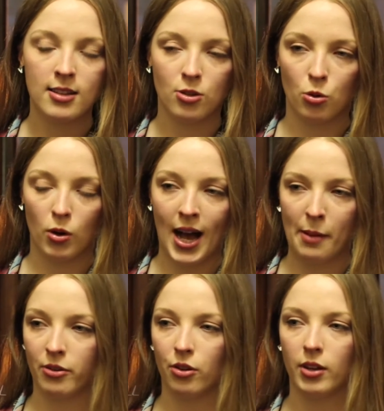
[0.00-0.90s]
So
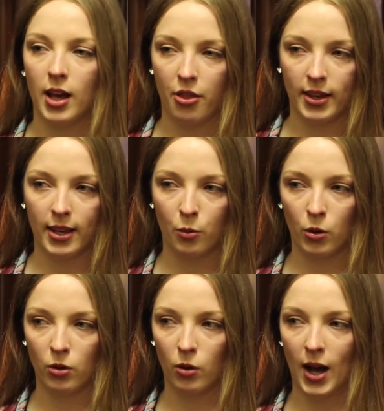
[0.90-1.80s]
absolutely, I think it
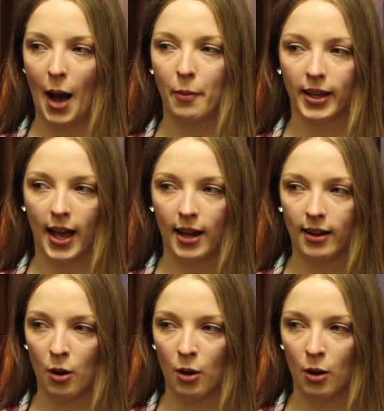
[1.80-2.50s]
will happen again,